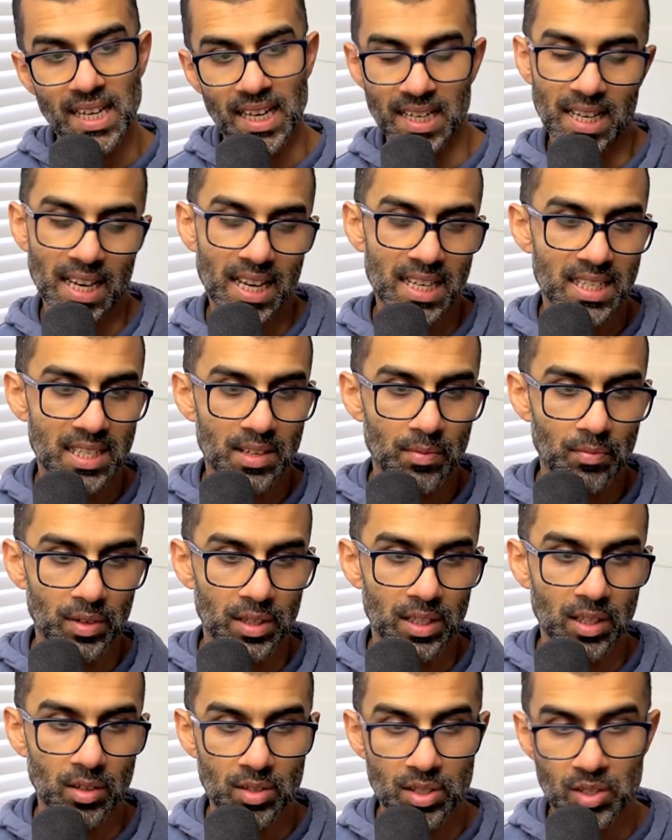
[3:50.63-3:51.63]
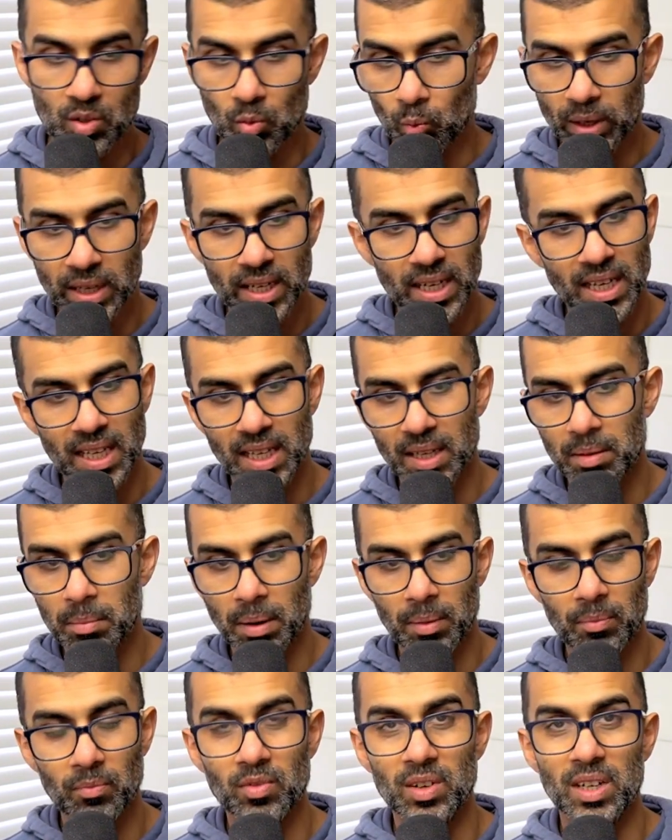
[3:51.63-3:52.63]
it has something known as the weekly,
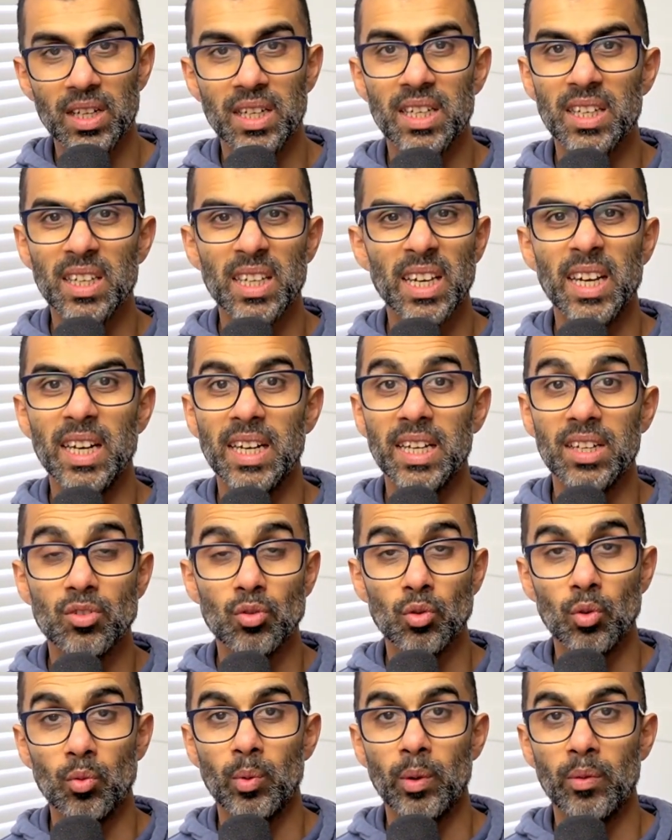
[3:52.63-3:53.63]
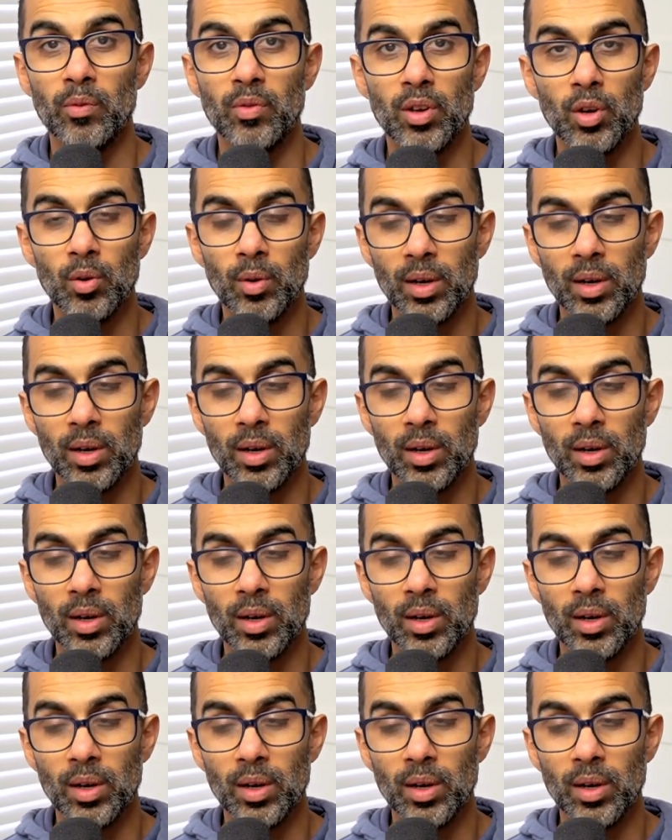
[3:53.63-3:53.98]
monthly, yearly sort of review.